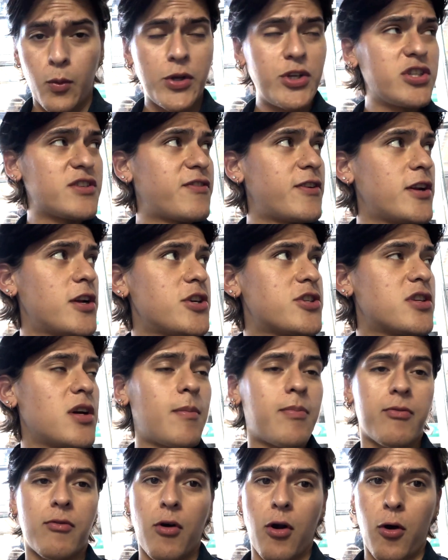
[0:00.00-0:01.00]
We just finished up
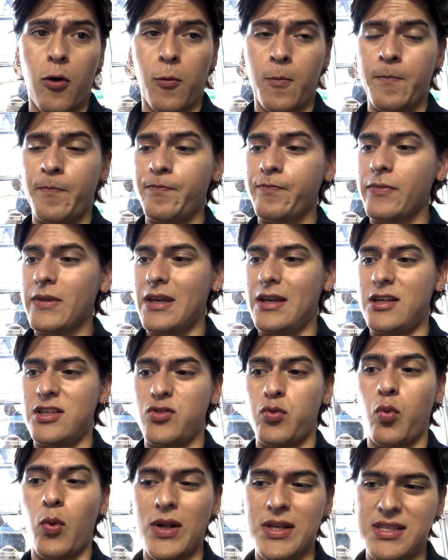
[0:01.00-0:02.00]
Rome.
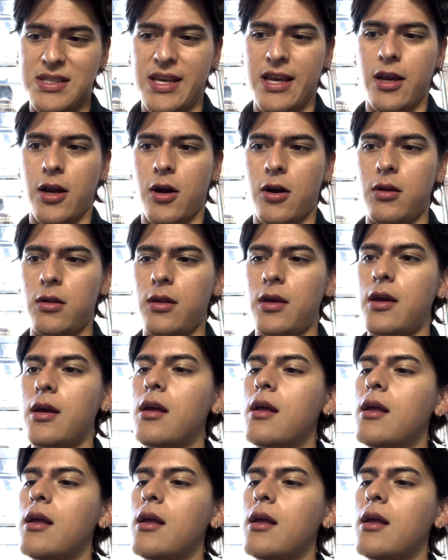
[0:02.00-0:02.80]
It's Wednesday currently,